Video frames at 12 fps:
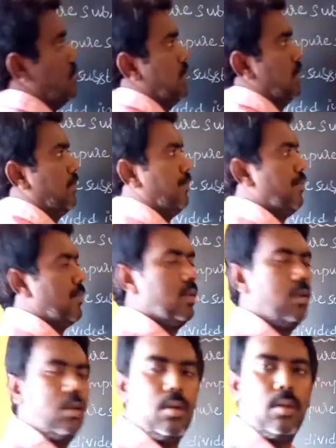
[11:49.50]
ja.
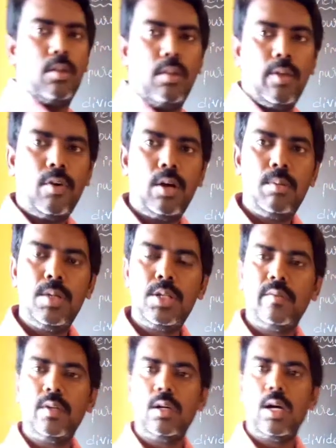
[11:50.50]
The
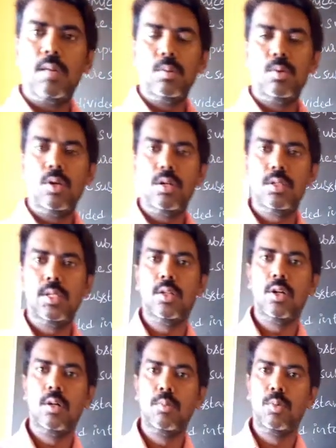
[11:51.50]
formation of the carbon monoxide
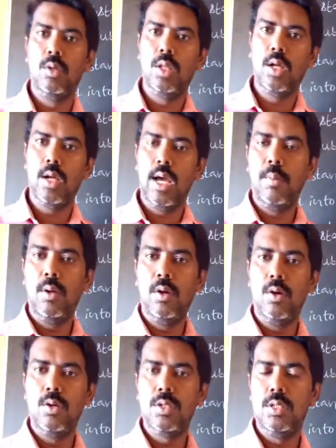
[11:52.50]
compound, the carbon and
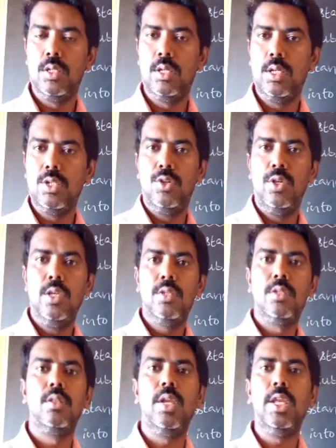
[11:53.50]
oxygen ratio
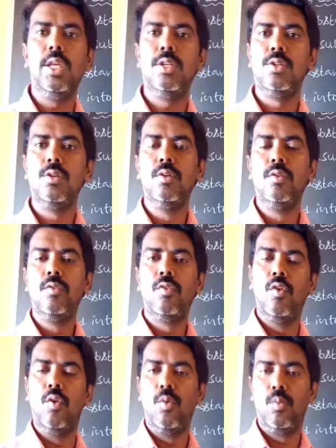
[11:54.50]
is 3 is to
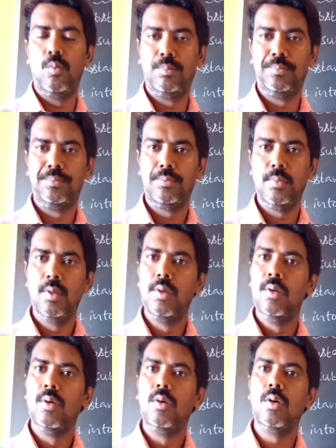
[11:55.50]
4.
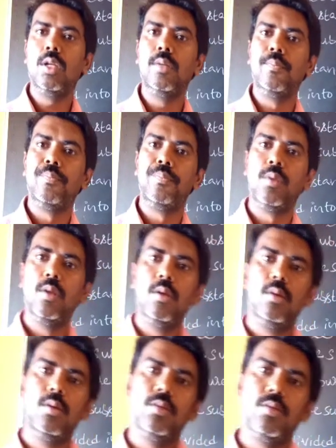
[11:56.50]
Okay.
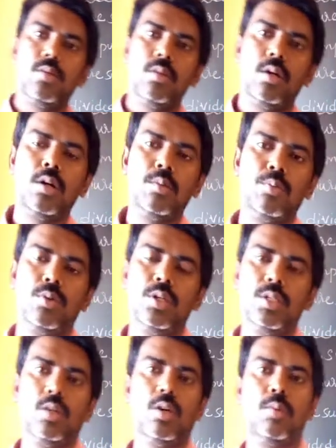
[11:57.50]
So the compound
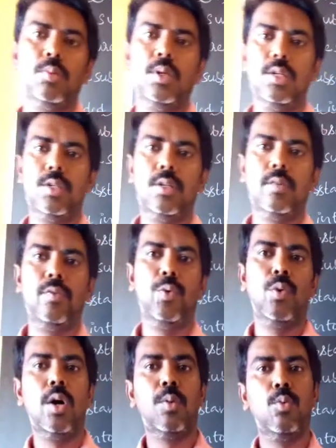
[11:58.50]
is a combination of
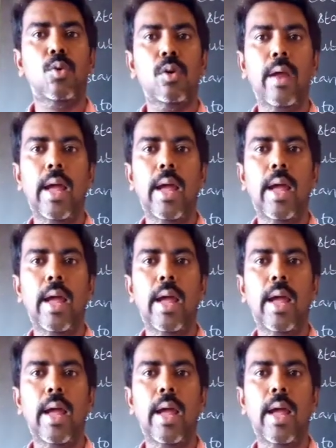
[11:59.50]
two or more